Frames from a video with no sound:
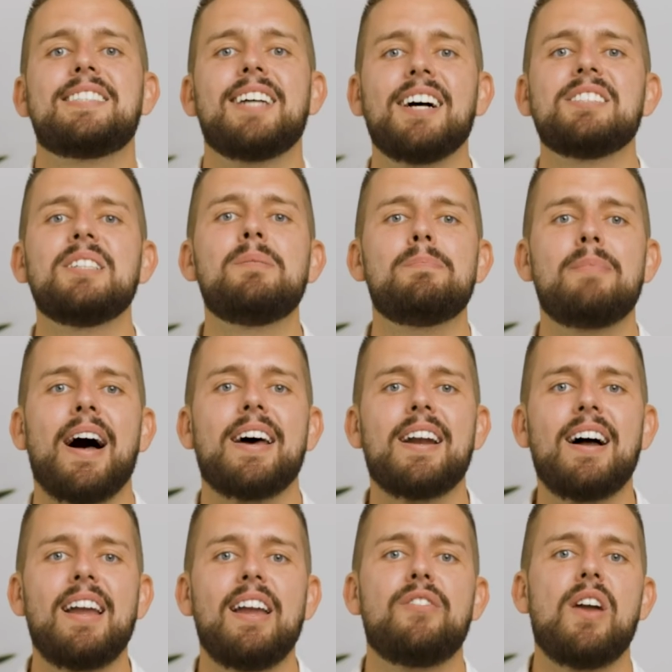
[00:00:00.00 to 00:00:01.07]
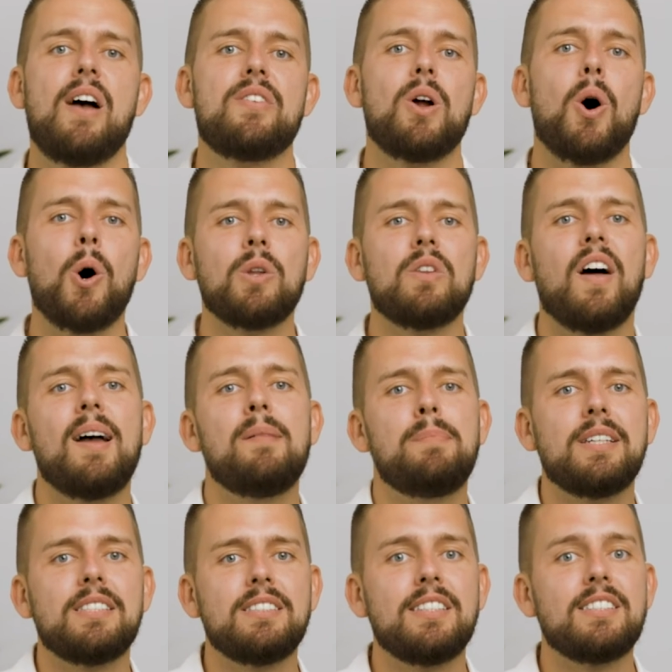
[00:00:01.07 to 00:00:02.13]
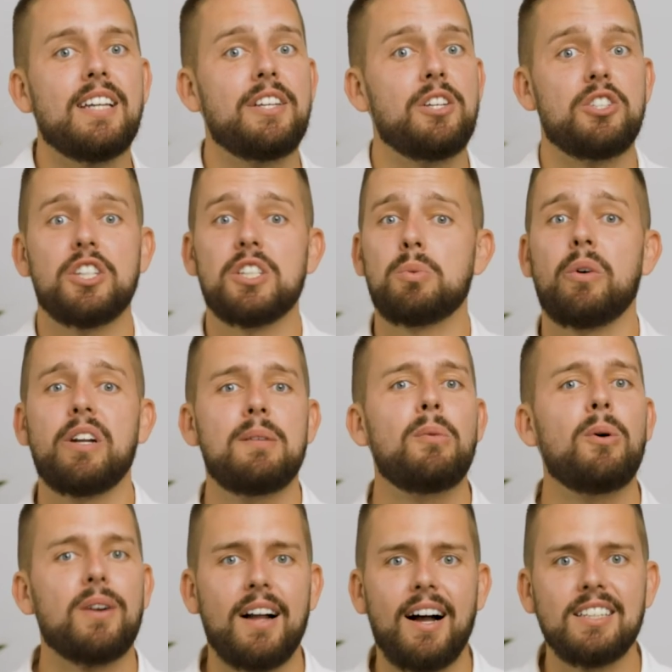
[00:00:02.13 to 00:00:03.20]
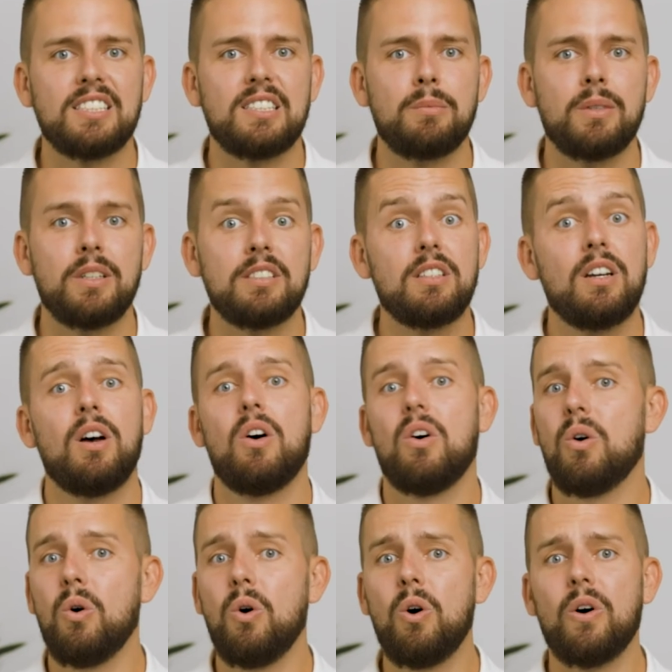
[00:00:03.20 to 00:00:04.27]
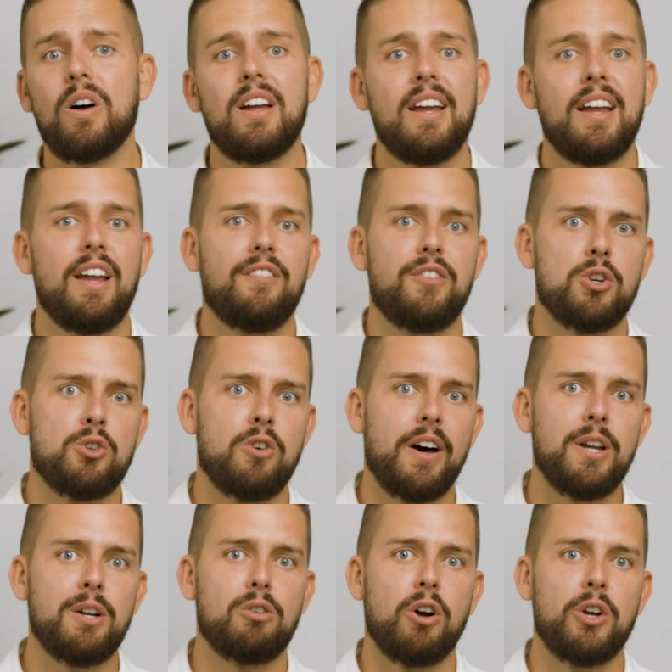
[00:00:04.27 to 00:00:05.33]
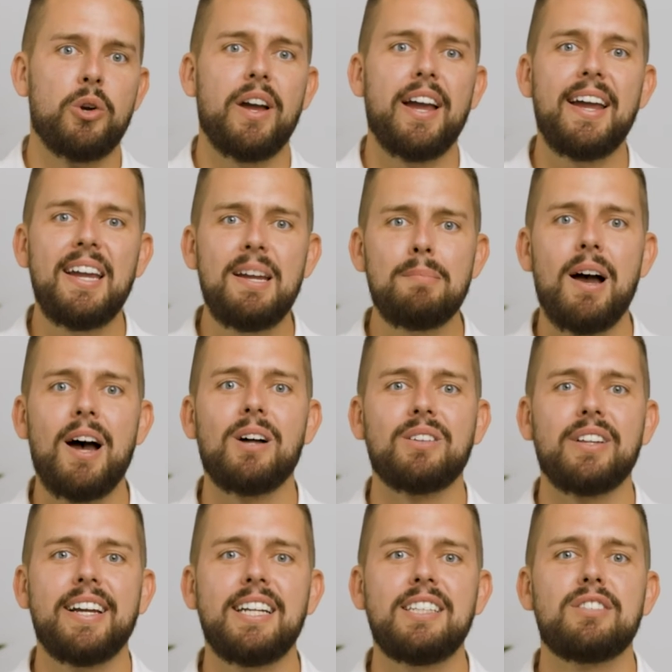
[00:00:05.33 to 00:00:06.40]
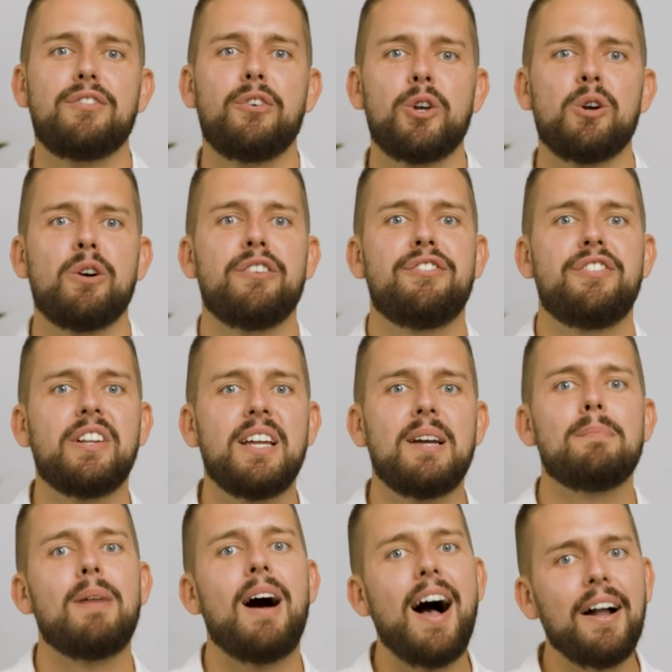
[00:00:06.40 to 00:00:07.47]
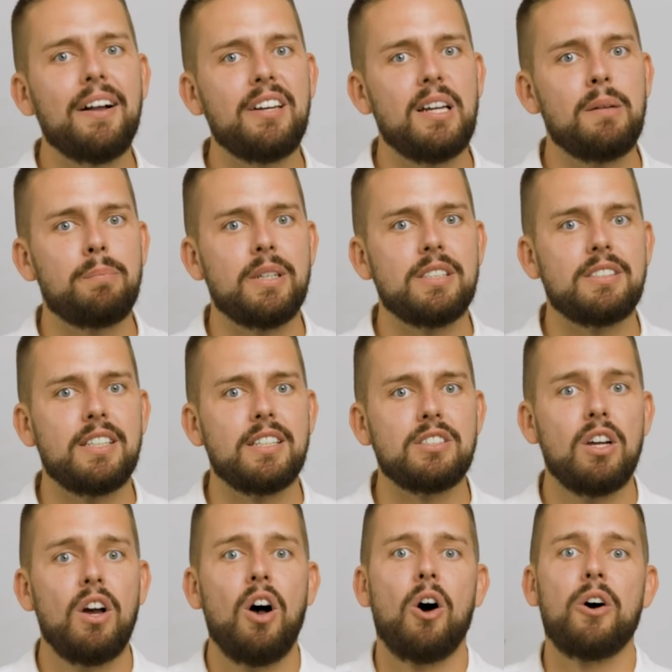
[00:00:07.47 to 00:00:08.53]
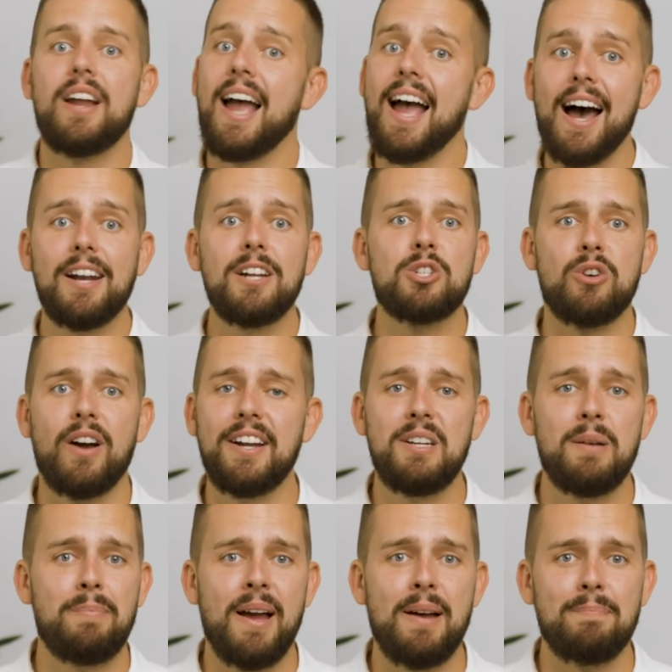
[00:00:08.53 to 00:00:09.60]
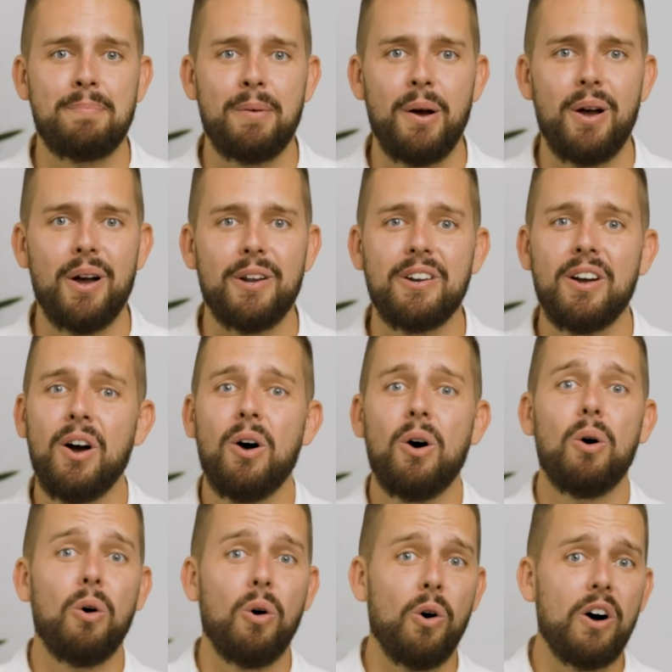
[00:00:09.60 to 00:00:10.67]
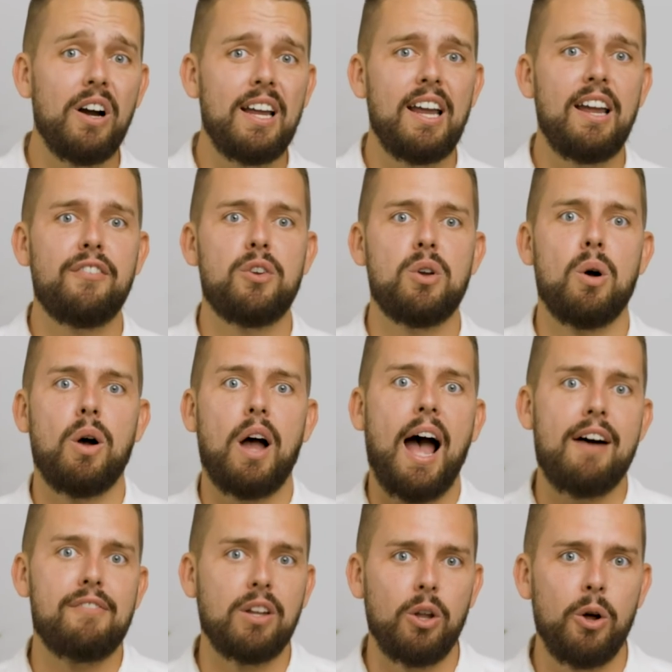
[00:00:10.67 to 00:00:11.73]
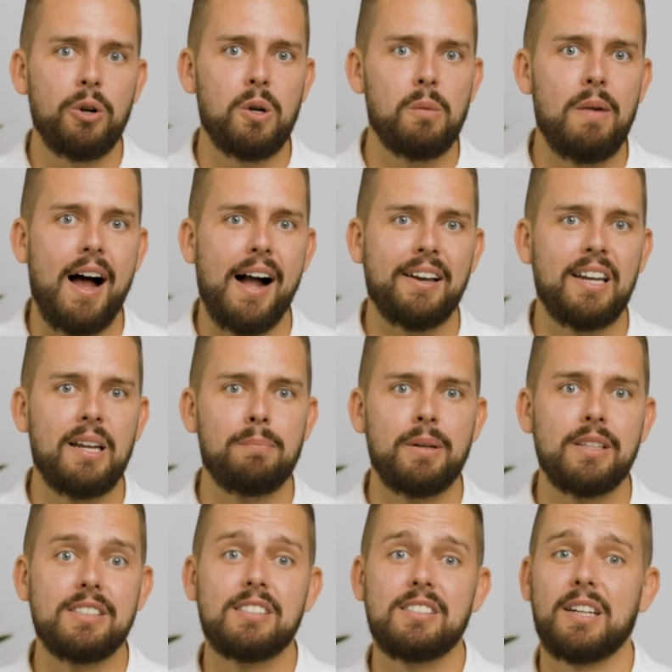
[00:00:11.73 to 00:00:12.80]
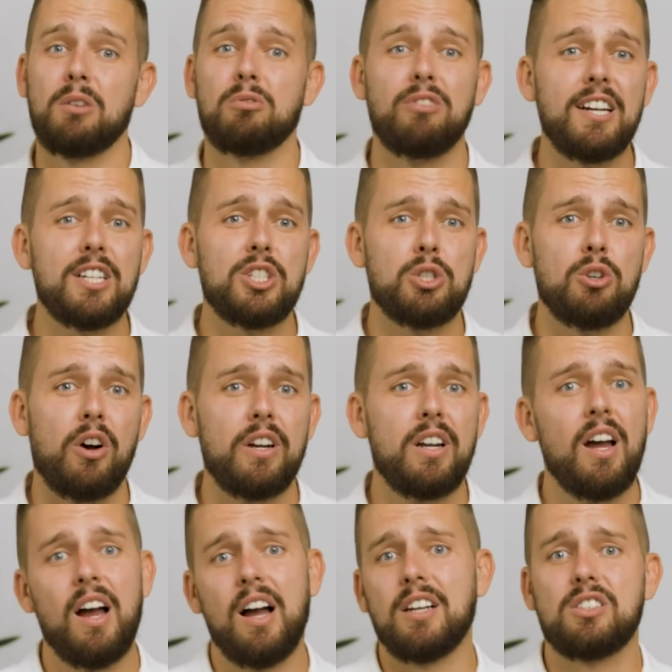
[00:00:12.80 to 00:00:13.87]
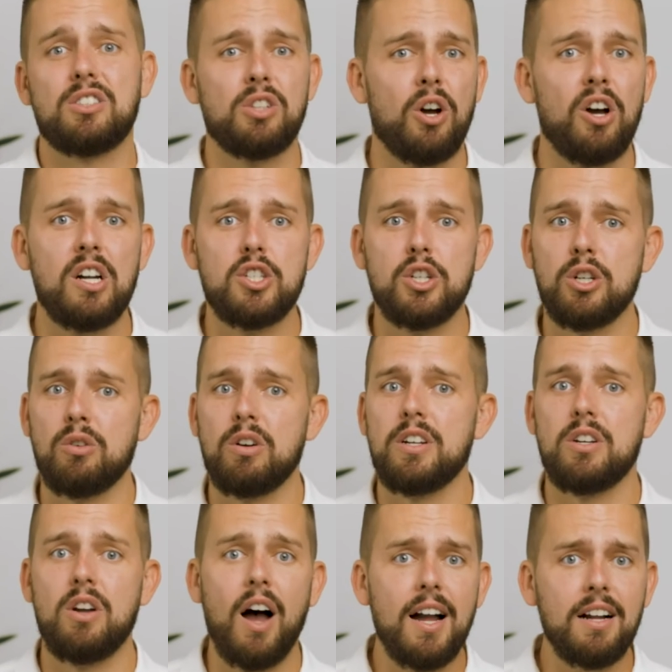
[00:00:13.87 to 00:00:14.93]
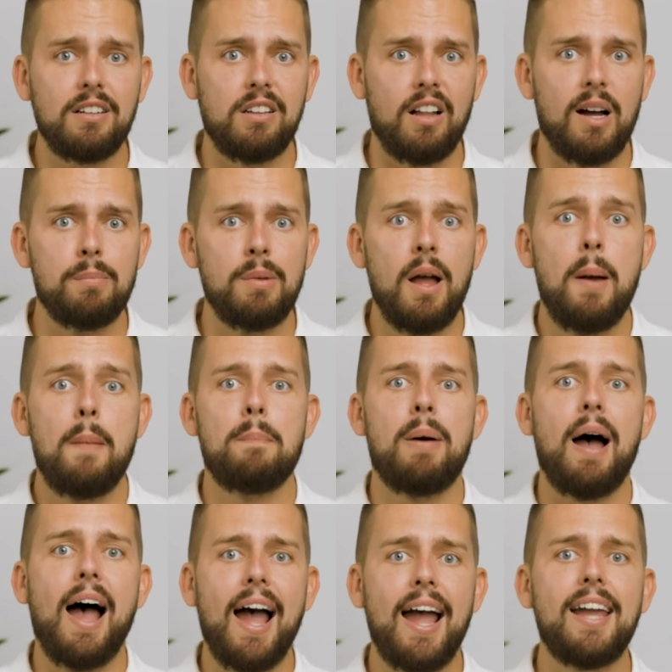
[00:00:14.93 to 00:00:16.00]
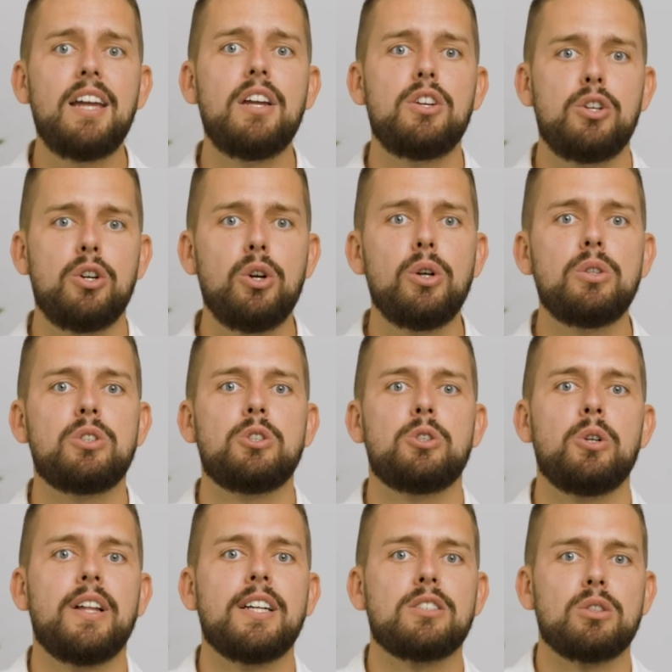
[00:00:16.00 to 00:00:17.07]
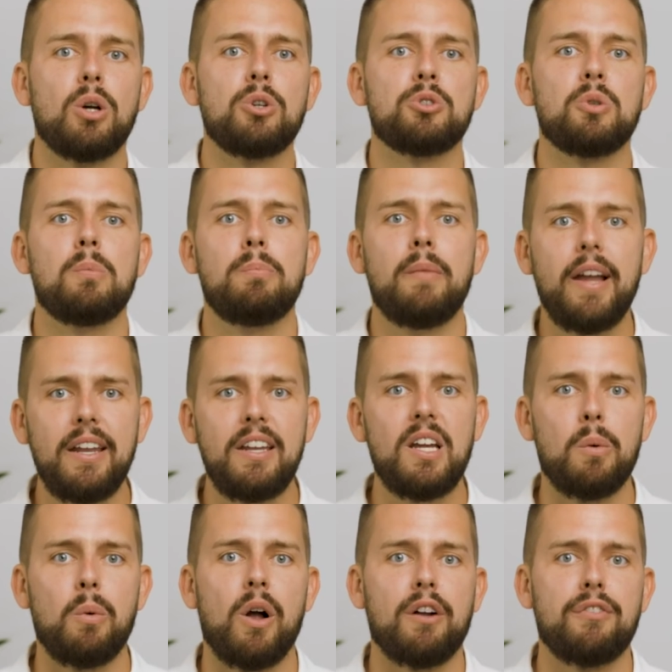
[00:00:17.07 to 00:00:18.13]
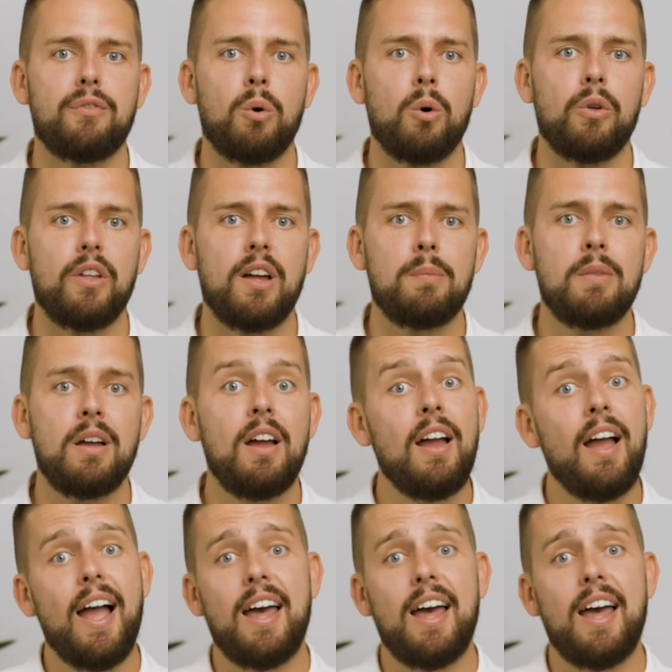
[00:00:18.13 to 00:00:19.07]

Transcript: It doesn't matter if you have an online business and you're just wanting more customers, or if you're trying to grow your email leads for your affiliate marketing business on how to train your pet bird, or if you have a local marketing business like a restaurant, a surgeon, or a nightclub, pay you to do their social media work for them.